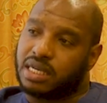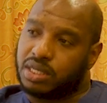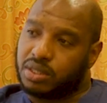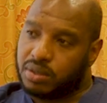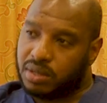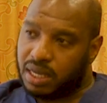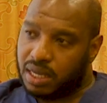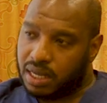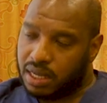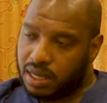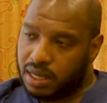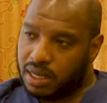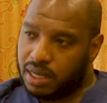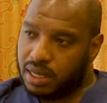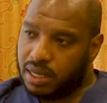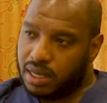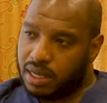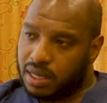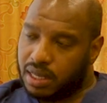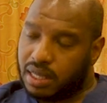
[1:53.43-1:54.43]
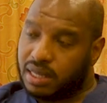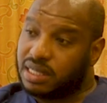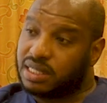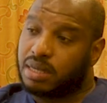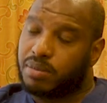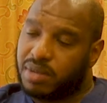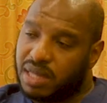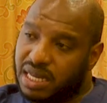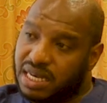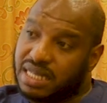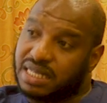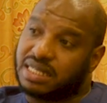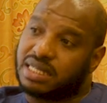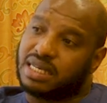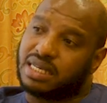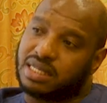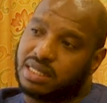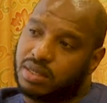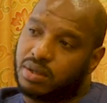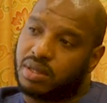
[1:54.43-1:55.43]
into the same way the
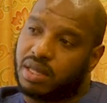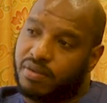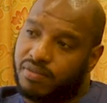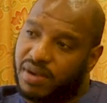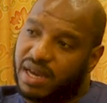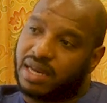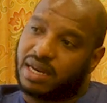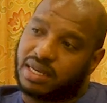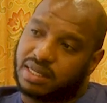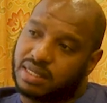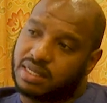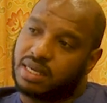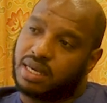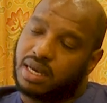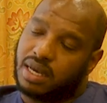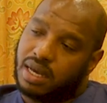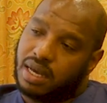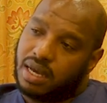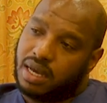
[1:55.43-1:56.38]
disease or the virus